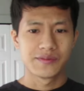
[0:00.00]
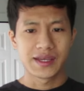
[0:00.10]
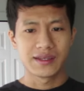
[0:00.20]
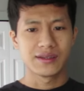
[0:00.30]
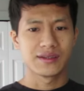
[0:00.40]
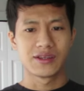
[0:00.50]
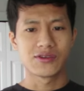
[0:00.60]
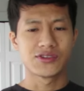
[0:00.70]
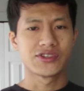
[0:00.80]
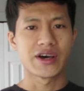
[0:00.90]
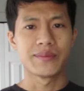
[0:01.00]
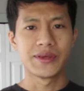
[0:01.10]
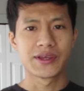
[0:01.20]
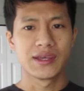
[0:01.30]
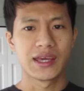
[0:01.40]
then there's a
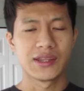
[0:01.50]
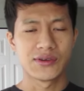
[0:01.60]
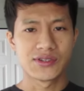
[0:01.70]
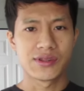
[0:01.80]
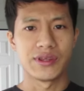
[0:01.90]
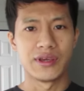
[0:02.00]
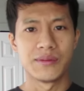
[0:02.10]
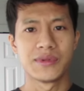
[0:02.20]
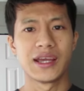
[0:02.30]
topic and there's a theme,